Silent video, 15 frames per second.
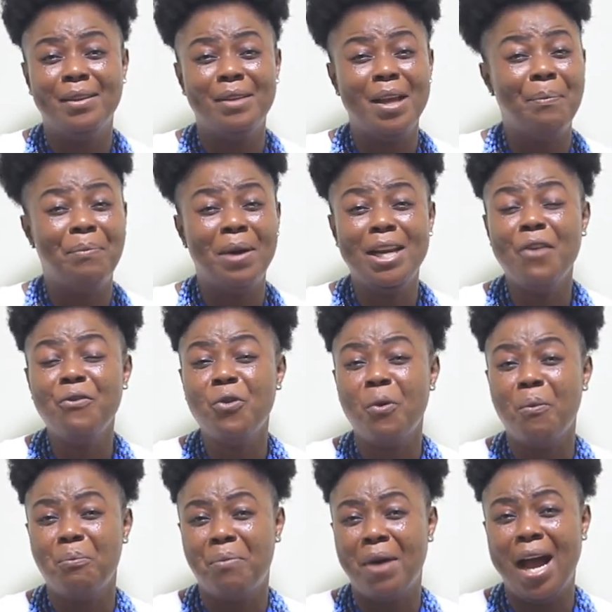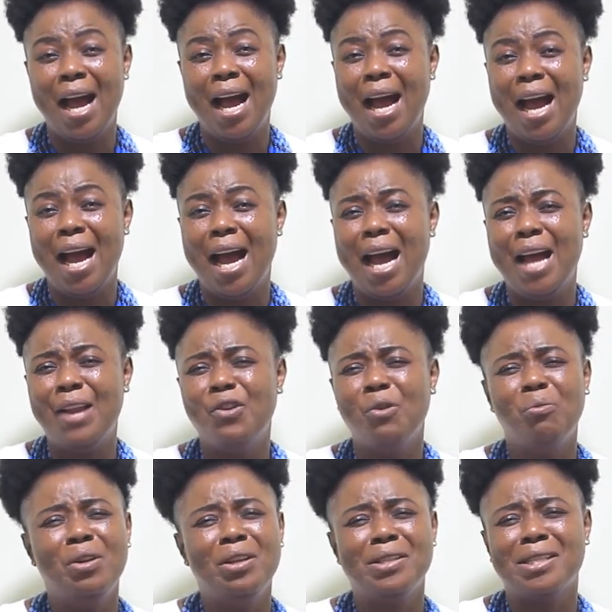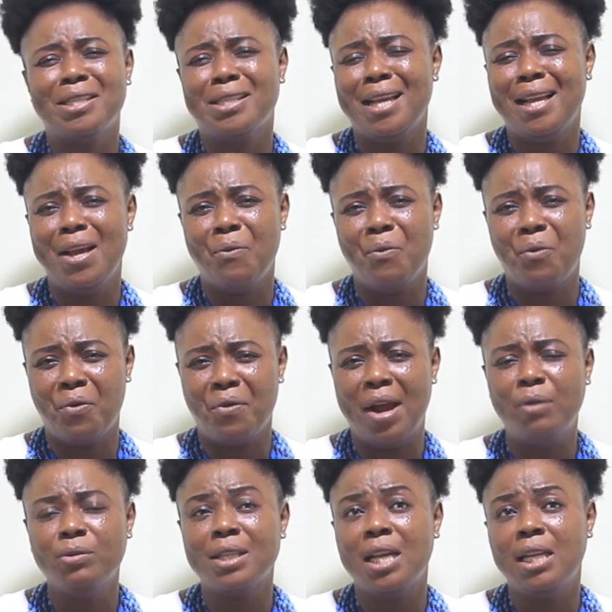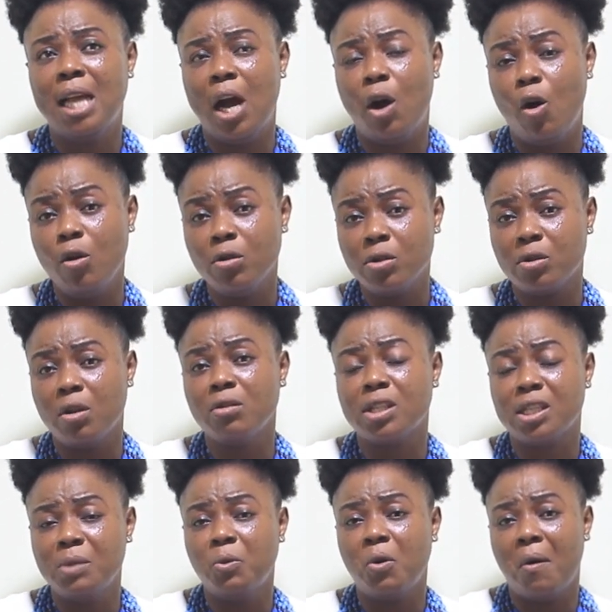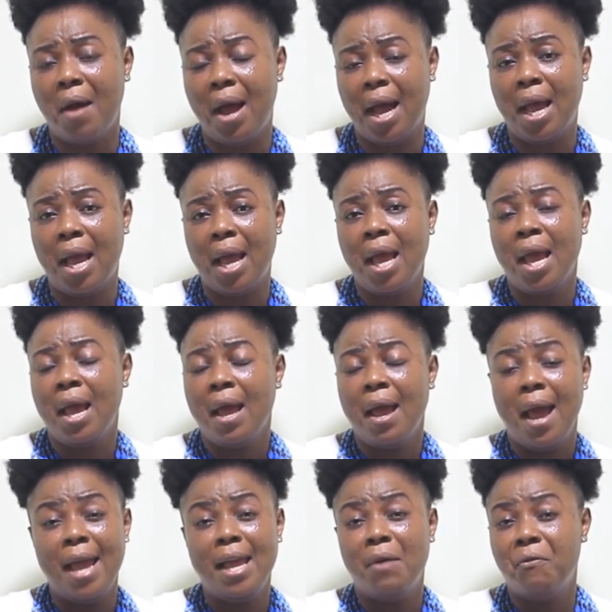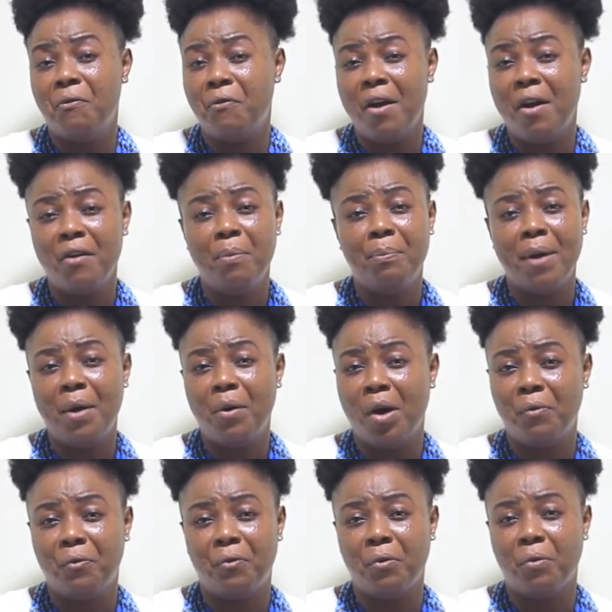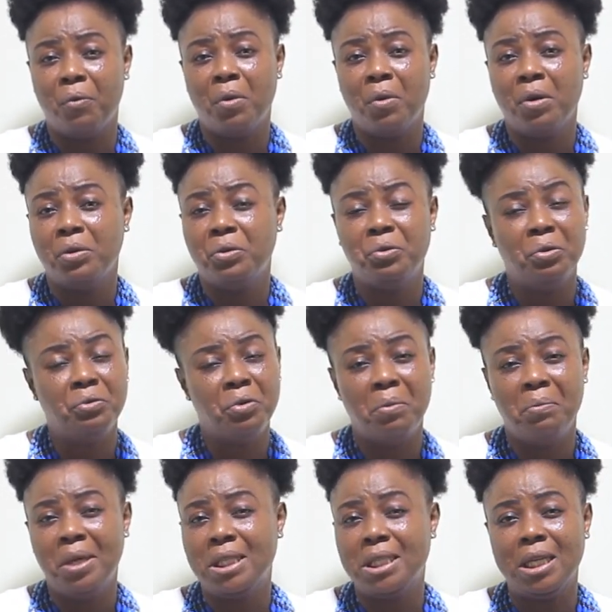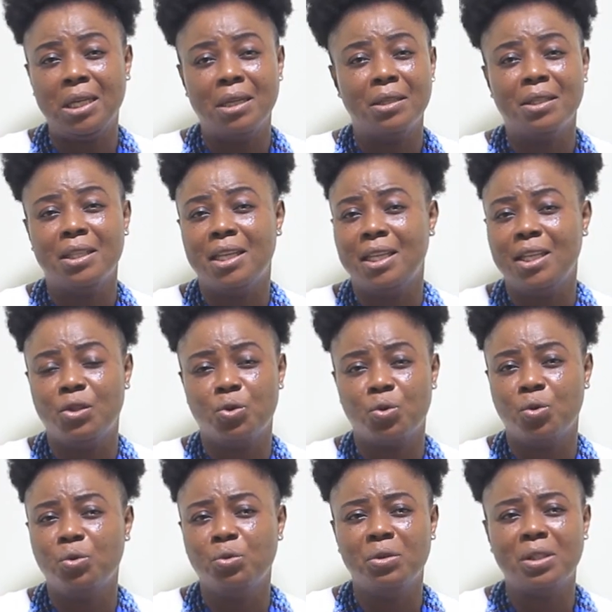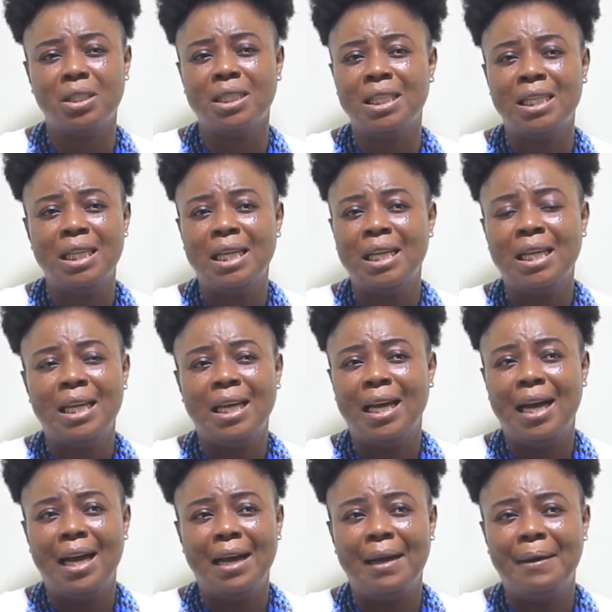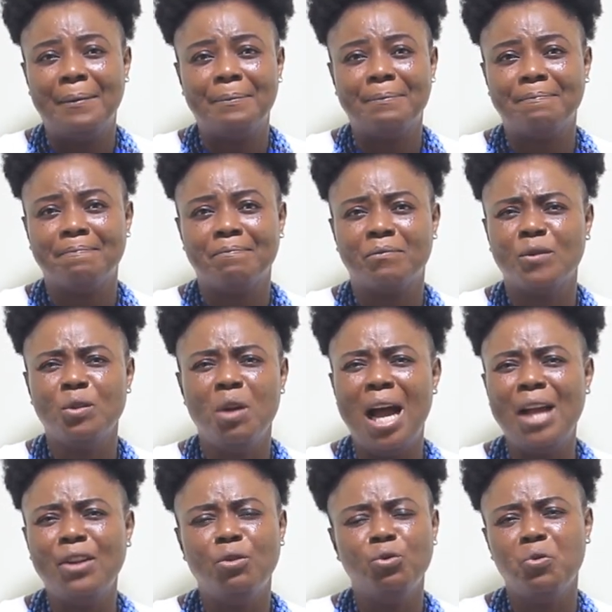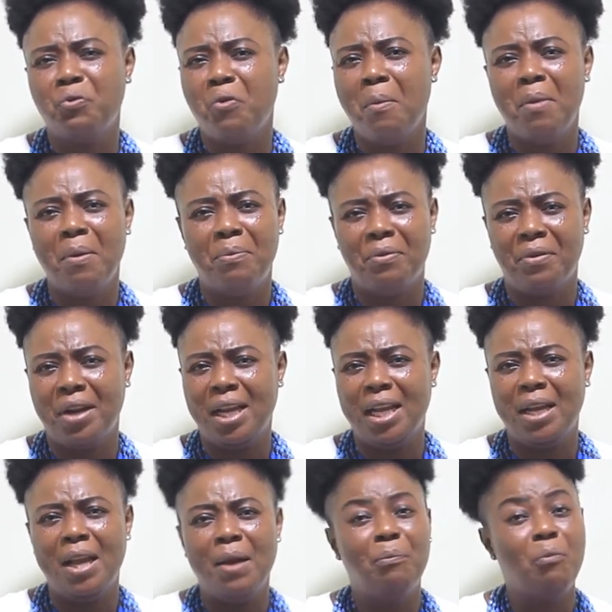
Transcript: ya panem pa nyom ne shey nkura who said their old songs ni bowa are very powerful. Joe Metal is good. Anyom to for bebre